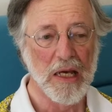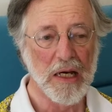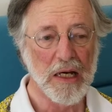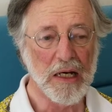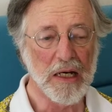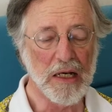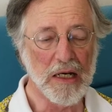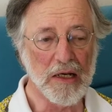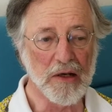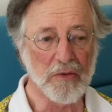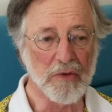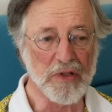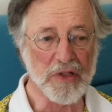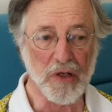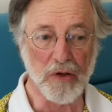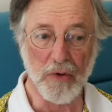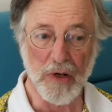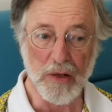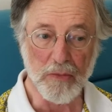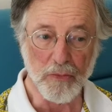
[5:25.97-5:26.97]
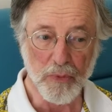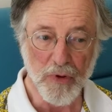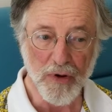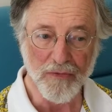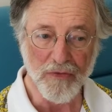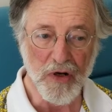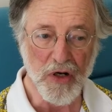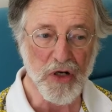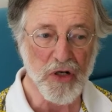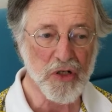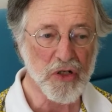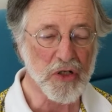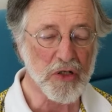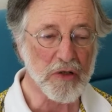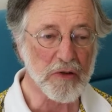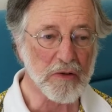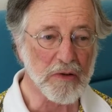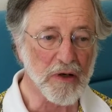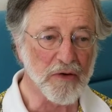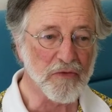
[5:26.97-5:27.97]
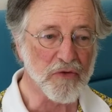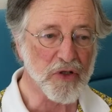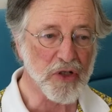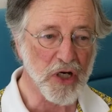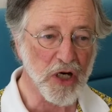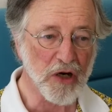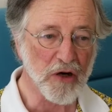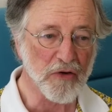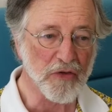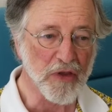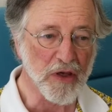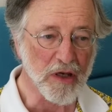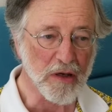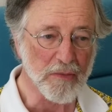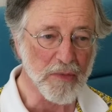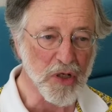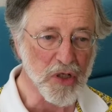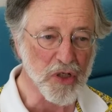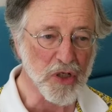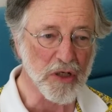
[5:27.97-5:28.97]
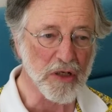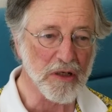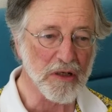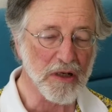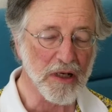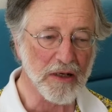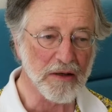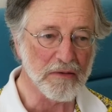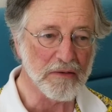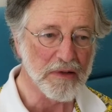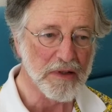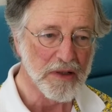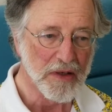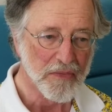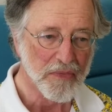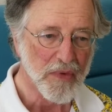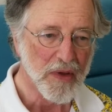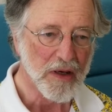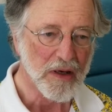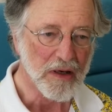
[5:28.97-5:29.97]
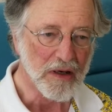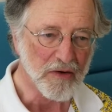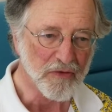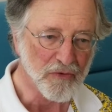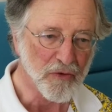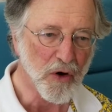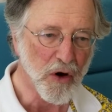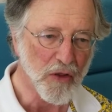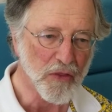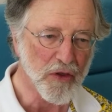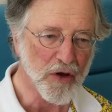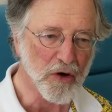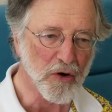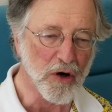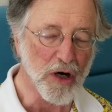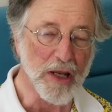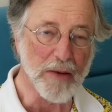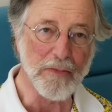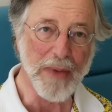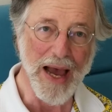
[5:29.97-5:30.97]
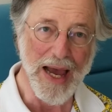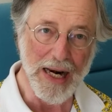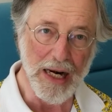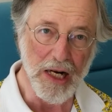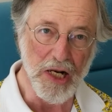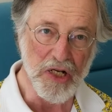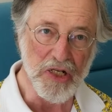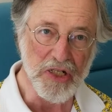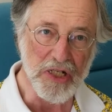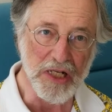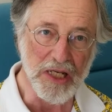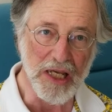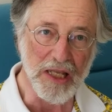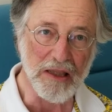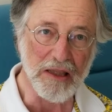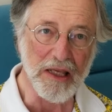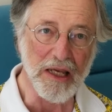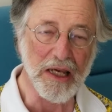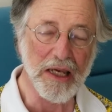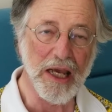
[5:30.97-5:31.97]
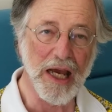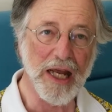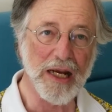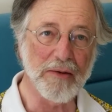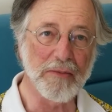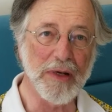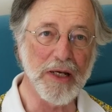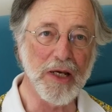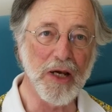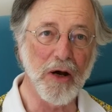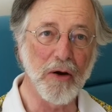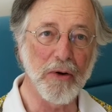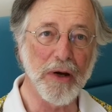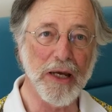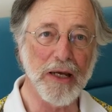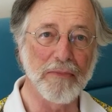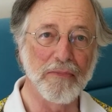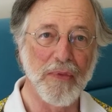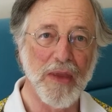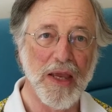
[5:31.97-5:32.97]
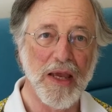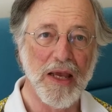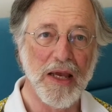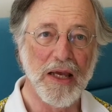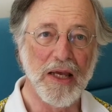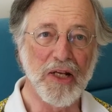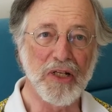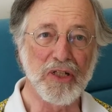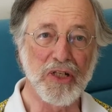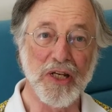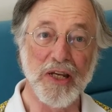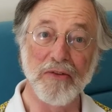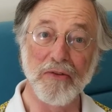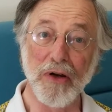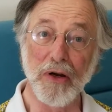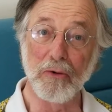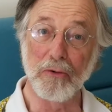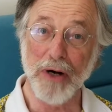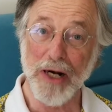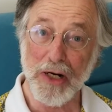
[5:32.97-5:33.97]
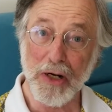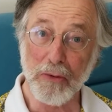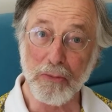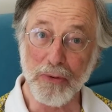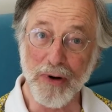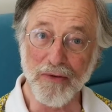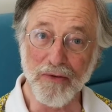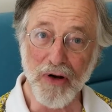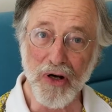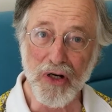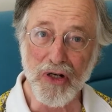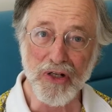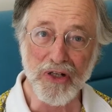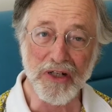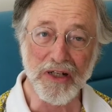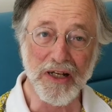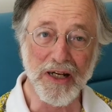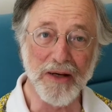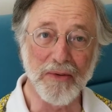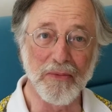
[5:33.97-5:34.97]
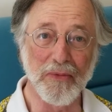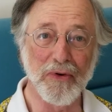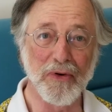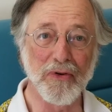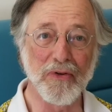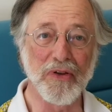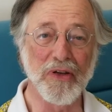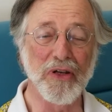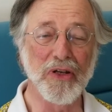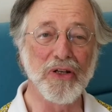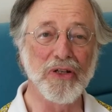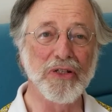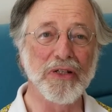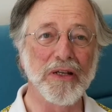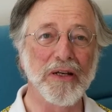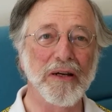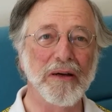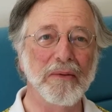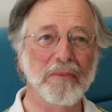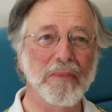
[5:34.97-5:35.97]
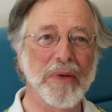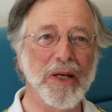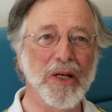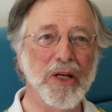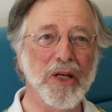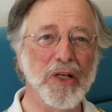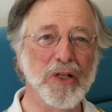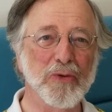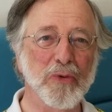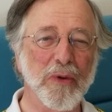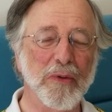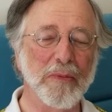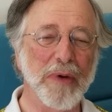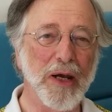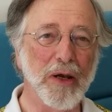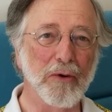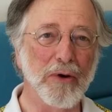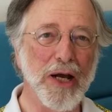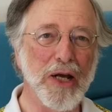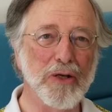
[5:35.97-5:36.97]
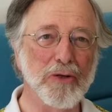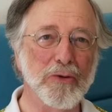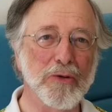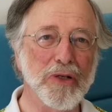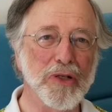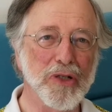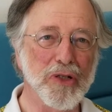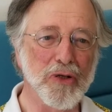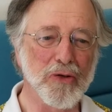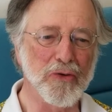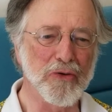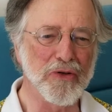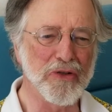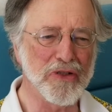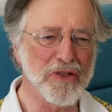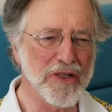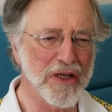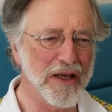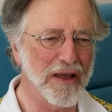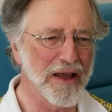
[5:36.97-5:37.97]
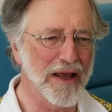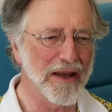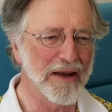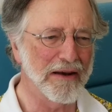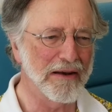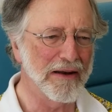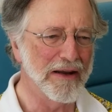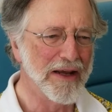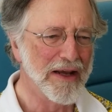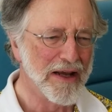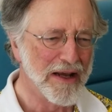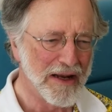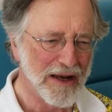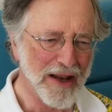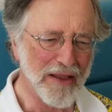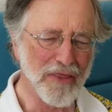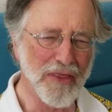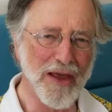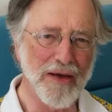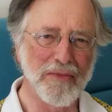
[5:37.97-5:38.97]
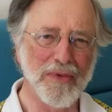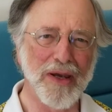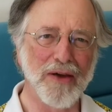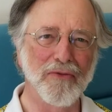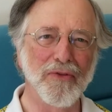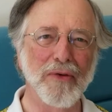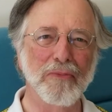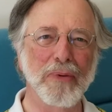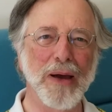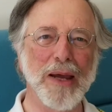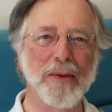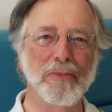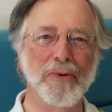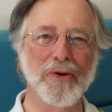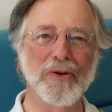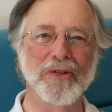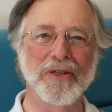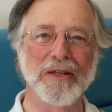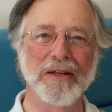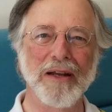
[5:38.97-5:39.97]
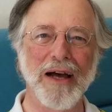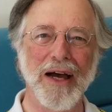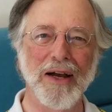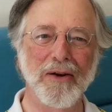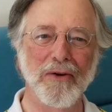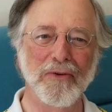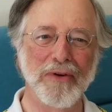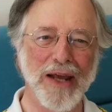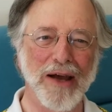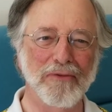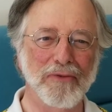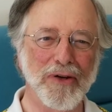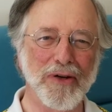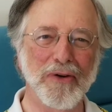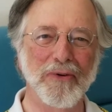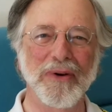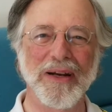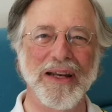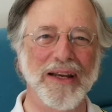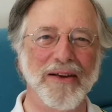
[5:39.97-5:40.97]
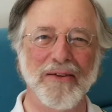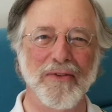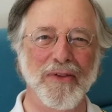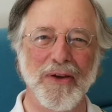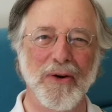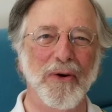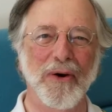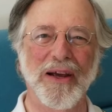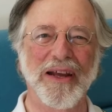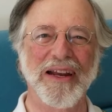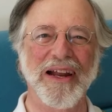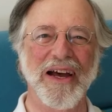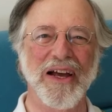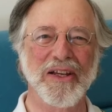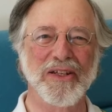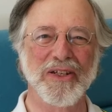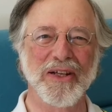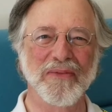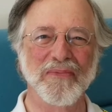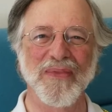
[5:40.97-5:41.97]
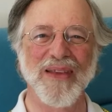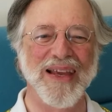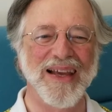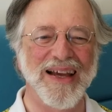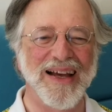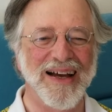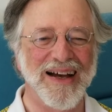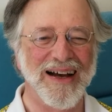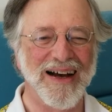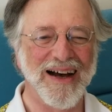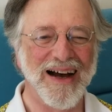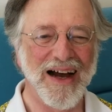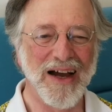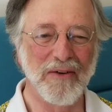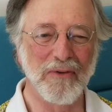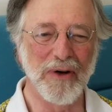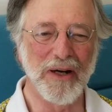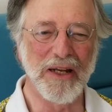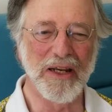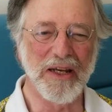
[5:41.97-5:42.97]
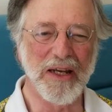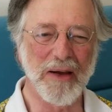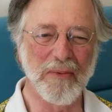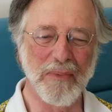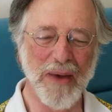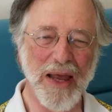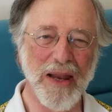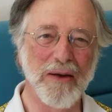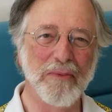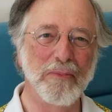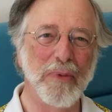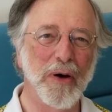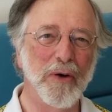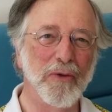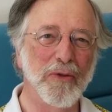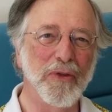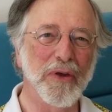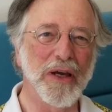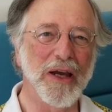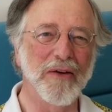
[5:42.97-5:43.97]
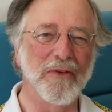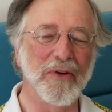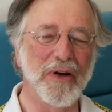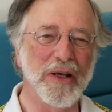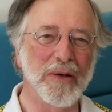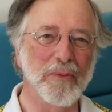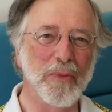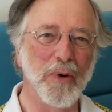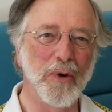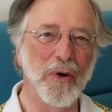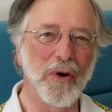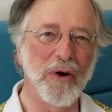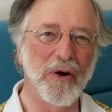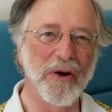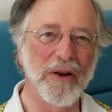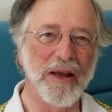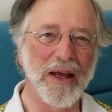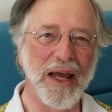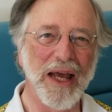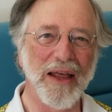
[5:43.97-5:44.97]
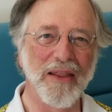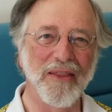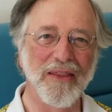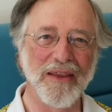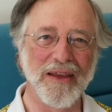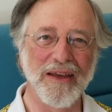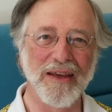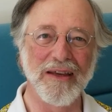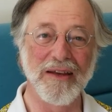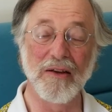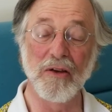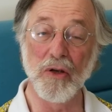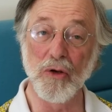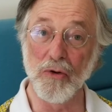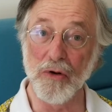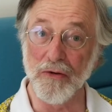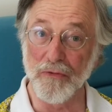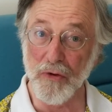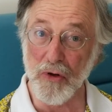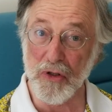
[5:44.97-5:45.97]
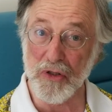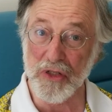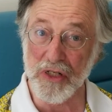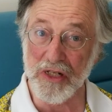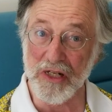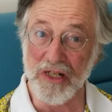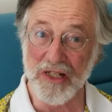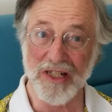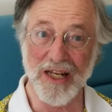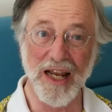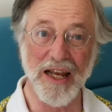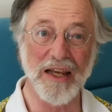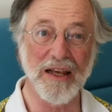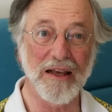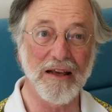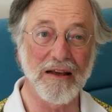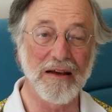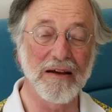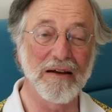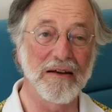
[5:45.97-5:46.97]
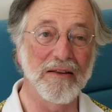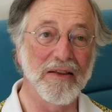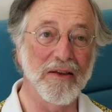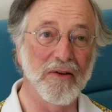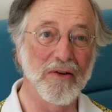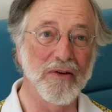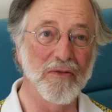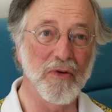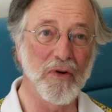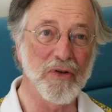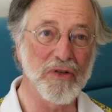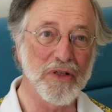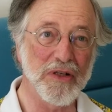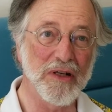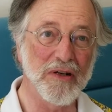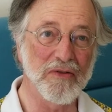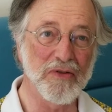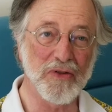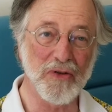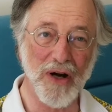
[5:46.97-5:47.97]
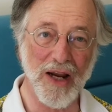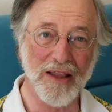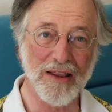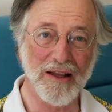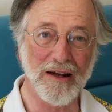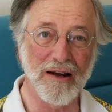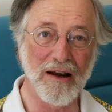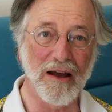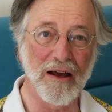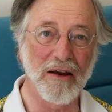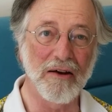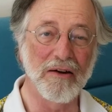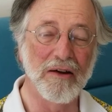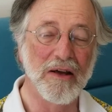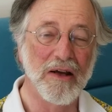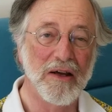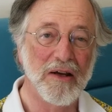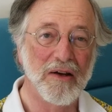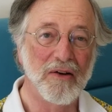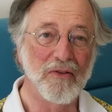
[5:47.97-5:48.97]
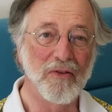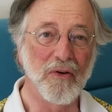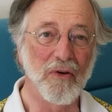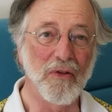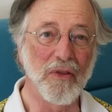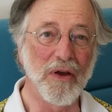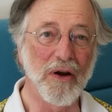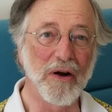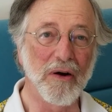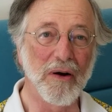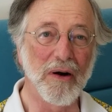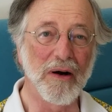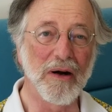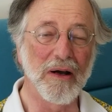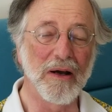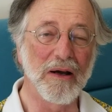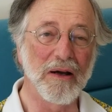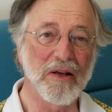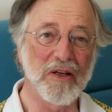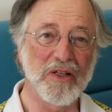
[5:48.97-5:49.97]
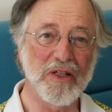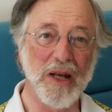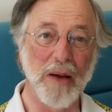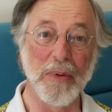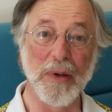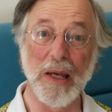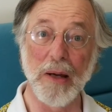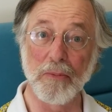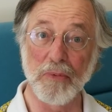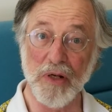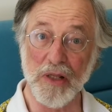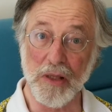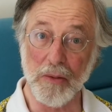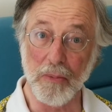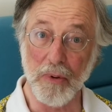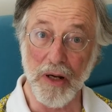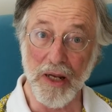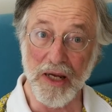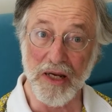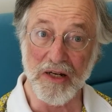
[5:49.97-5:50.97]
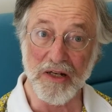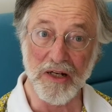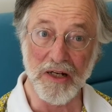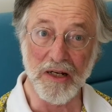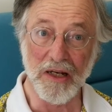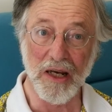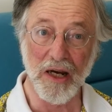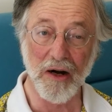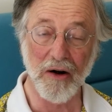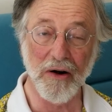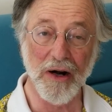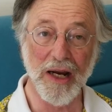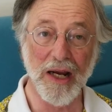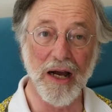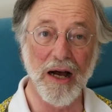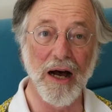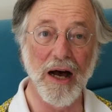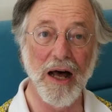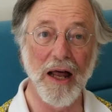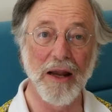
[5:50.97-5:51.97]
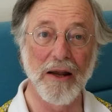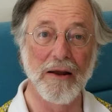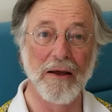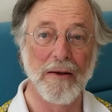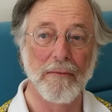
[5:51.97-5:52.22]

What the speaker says: It was a great privilege to have chaired the Commission and fought the early battles to get the Academy going. It's an even greater privilege to come to these meetings with my graduate students and let them give the papers, and I don't have to do any of the organizing. I really commend both the governing board and the universities like the University of Strathclyde for their stepping up to the plate and carrying on